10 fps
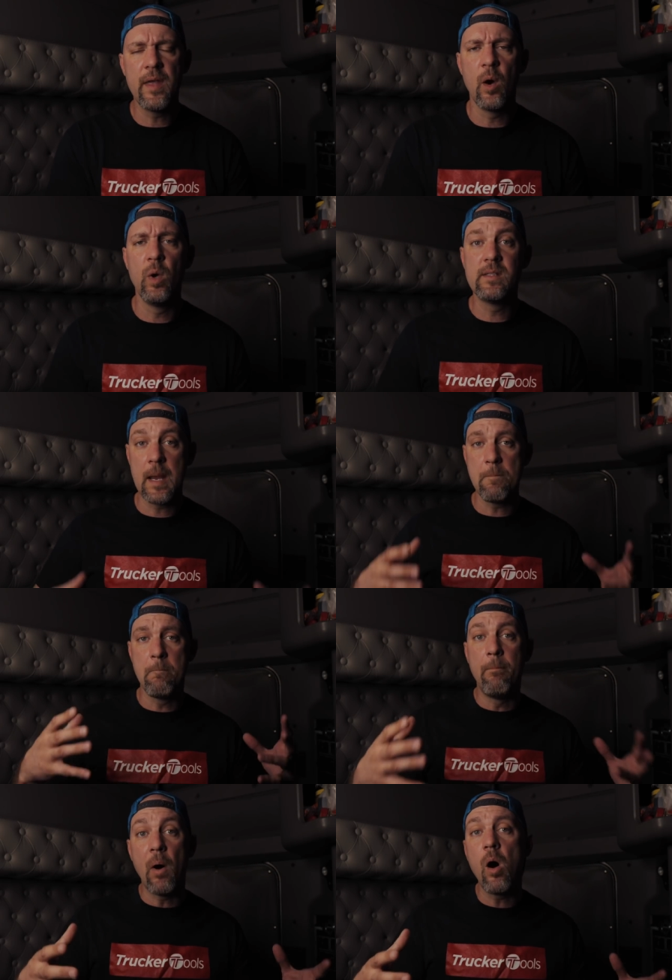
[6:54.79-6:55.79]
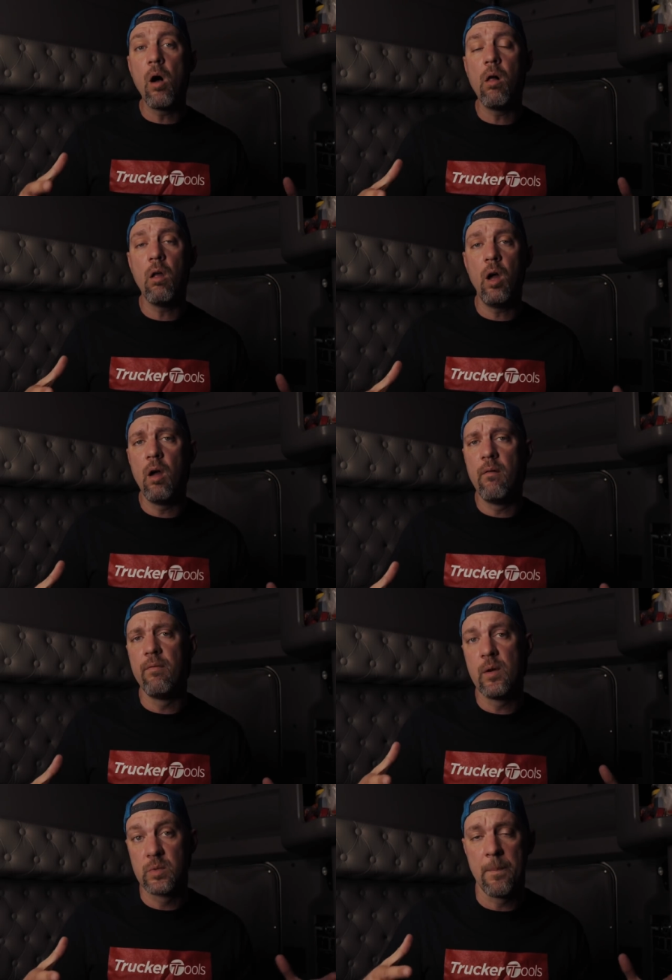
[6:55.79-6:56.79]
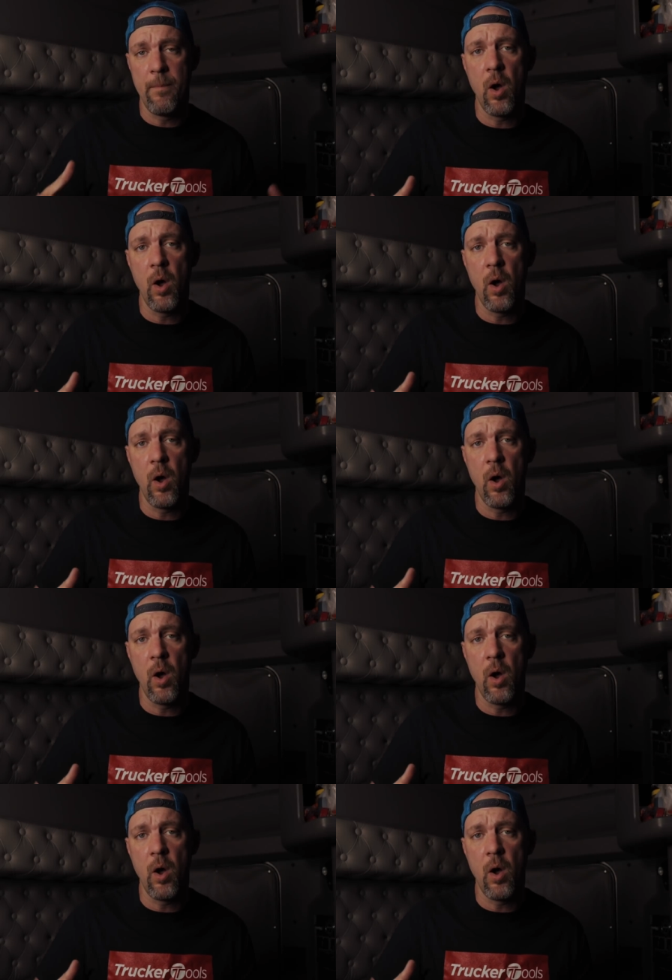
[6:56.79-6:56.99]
there was a ball of there was a